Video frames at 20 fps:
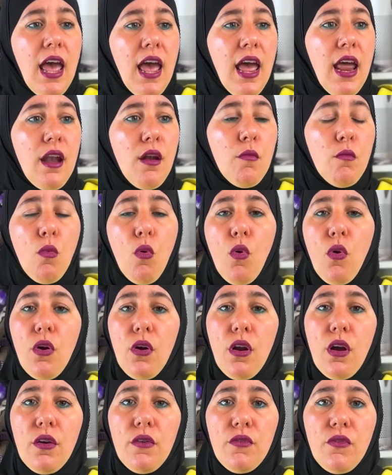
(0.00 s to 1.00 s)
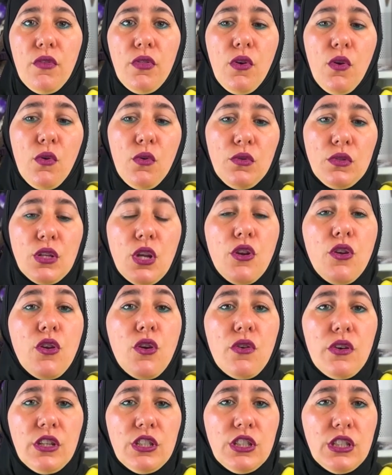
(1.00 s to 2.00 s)
and more of those
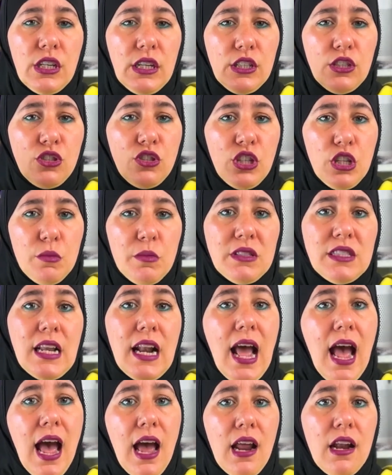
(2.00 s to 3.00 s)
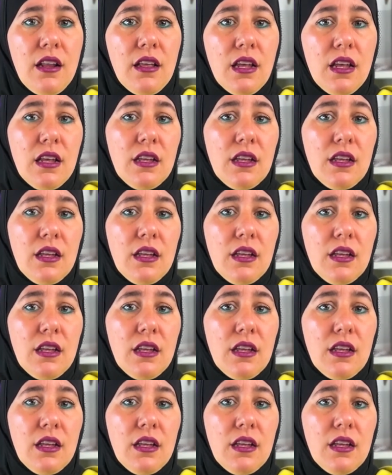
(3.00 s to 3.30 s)
nourishing treatments that add